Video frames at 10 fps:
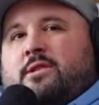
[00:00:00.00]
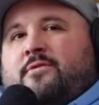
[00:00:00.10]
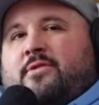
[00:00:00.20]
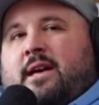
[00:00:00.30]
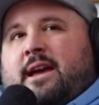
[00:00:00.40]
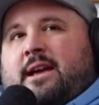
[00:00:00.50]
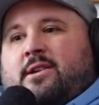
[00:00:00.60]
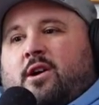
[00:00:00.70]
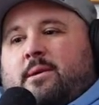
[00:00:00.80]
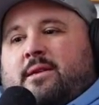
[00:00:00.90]
Newfoundland
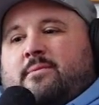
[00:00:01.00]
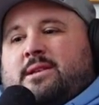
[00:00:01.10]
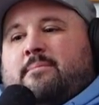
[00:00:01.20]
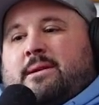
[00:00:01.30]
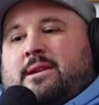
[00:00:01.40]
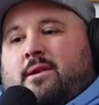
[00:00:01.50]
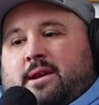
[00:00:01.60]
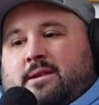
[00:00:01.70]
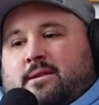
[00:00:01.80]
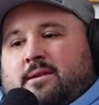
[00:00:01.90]
time. I think it was like
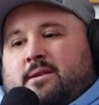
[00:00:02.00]
midnight.